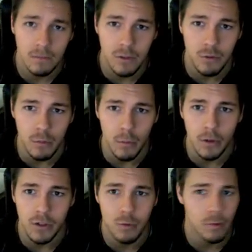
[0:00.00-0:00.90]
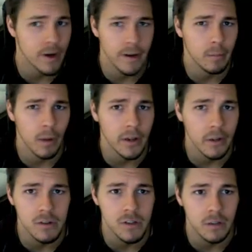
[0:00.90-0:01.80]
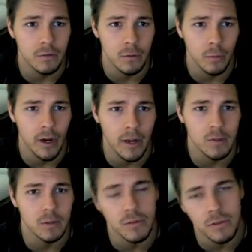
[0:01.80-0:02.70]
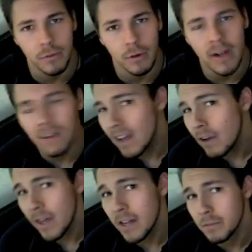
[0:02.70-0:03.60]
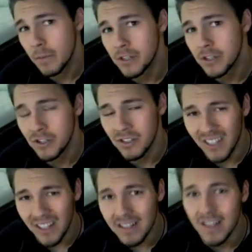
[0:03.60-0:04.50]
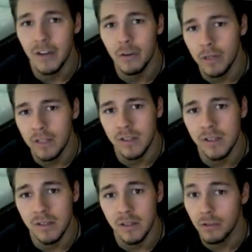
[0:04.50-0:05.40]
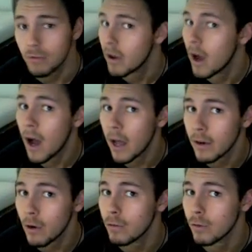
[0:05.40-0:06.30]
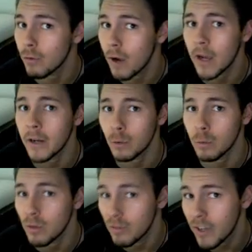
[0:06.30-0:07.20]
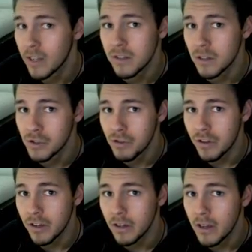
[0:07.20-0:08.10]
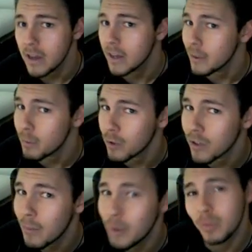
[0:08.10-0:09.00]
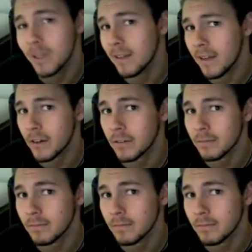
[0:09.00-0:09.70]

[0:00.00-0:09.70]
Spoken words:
to emerge, created by yourself or perhaps Lucifer, and allow that dimension to continue existing. Do not override or prevent such a thing. It will come into play later.